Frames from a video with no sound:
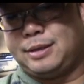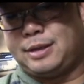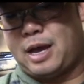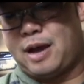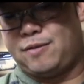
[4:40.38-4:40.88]

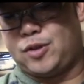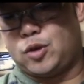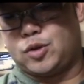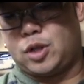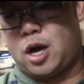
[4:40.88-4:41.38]
having
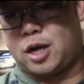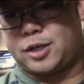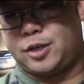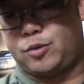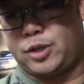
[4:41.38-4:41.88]
those locked
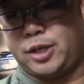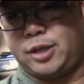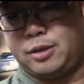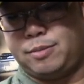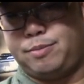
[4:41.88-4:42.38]
can
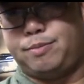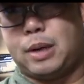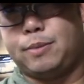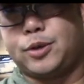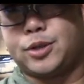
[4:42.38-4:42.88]
really
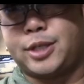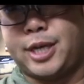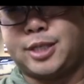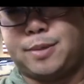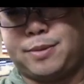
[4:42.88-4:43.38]
bum your
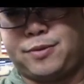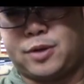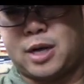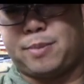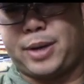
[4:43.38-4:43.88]
stage up if you're
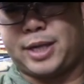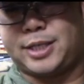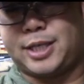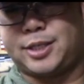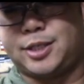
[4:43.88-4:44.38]
not paying
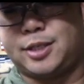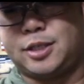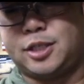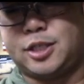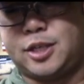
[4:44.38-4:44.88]
attention.
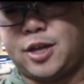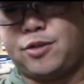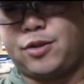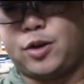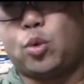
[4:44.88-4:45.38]
It's just another
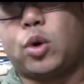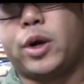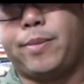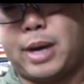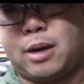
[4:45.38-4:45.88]
thing to
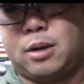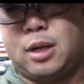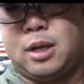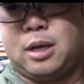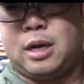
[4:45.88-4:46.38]
worry about.
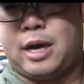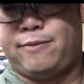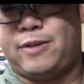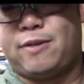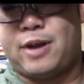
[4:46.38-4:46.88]

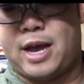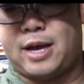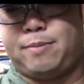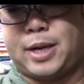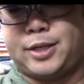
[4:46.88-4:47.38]
I've never
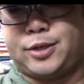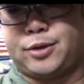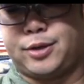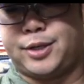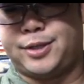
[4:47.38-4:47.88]
had my
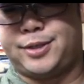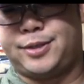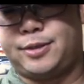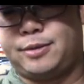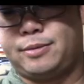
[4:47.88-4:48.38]

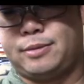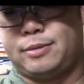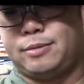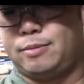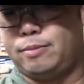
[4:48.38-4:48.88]
turrets
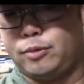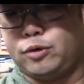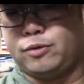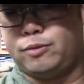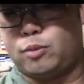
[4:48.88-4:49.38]

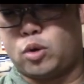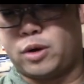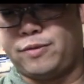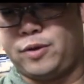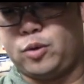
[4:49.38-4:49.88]
move more than
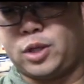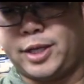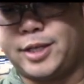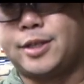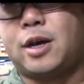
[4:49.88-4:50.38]
a few
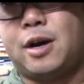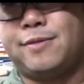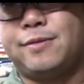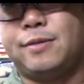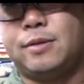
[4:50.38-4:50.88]
clicks
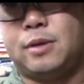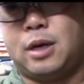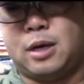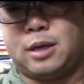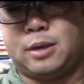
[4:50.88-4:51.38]
off,
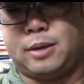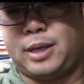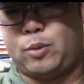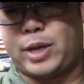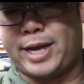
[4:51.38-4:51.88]

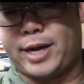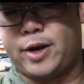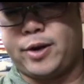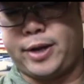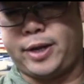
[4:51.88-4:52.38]
and when I
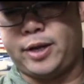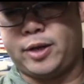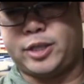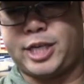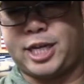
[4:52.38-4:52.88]
carry
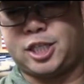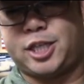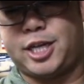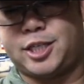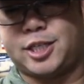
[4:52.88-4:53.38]
and change
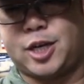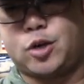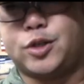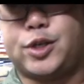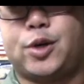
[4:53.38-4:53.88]
stages, I go
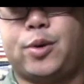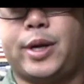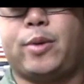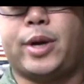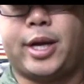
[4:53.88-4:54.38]
to 0
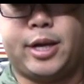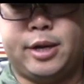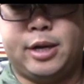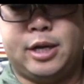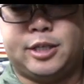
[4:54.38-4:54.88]
anyway,
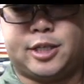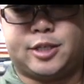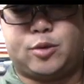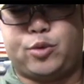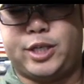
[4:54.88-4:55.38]
just
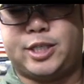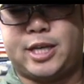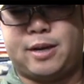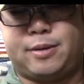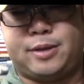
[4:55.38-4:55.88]
to
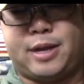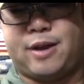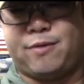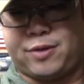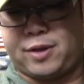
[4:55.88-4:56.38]
reset
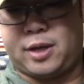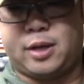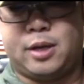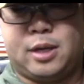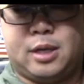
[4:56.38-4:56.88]
everything.
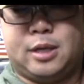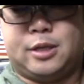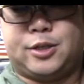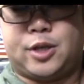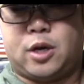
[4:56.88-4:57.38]

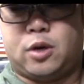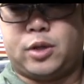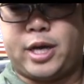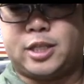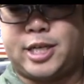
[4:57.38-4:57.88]
So
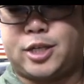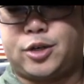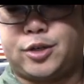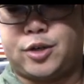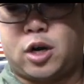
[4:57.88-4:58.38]
the L-Tec
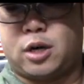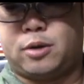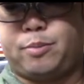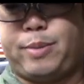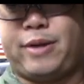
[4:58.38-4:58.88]
turrets
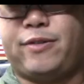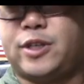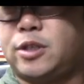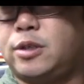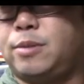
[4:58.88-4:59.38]
aren't
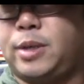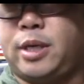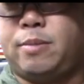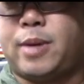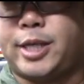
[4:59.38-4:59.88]
beneficial to
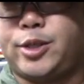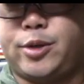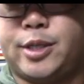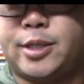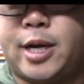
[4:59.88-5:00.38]
me, my
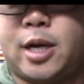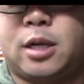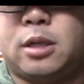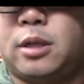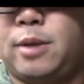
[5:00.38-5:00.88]
shooting
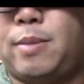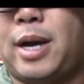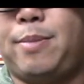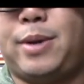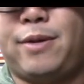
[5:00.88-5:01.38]
style. They
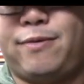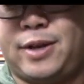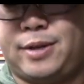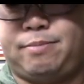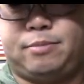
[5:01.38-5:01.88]
might
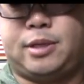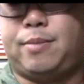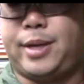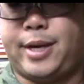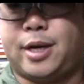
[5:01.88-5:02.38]
benefit
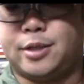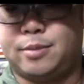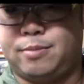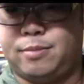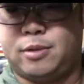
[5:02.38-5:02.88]
somebody else.
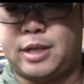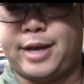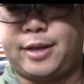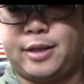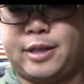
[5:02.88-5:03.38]

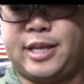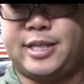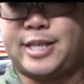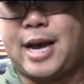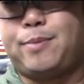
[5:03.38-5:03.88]
Like, the
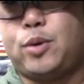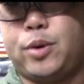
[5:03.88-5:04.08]
example would